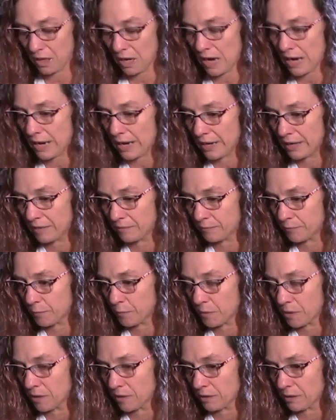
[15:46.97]
I got up for
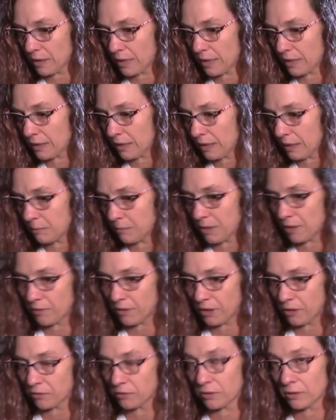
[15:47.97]
work and I came down
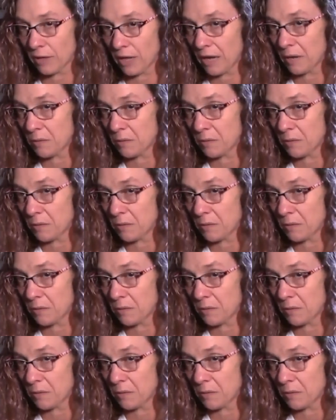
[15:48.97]
here and the light